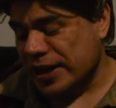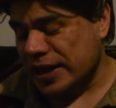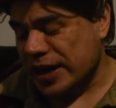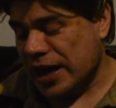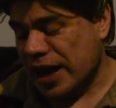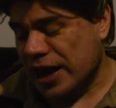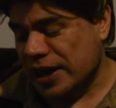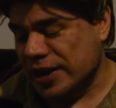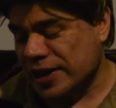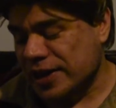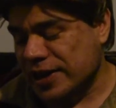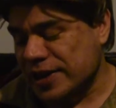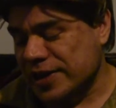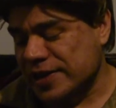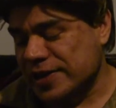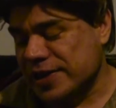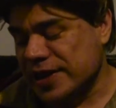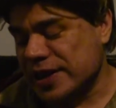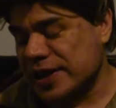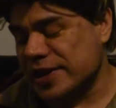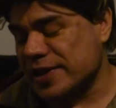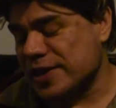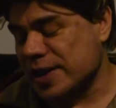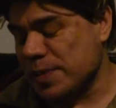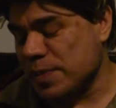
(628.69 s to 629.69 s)
I see
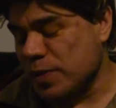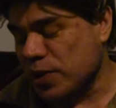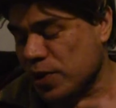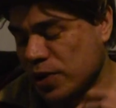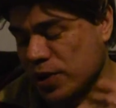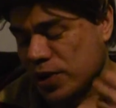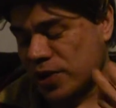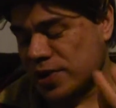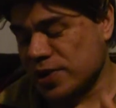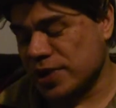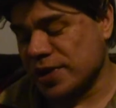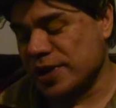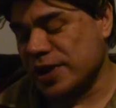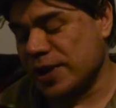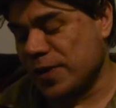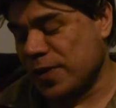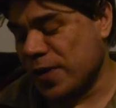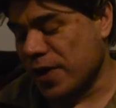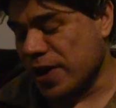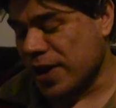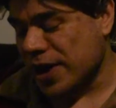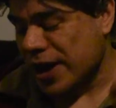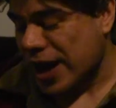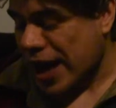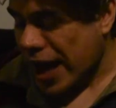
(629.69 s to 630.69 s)
the same cursor in
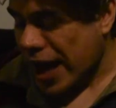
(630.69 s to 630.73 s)
different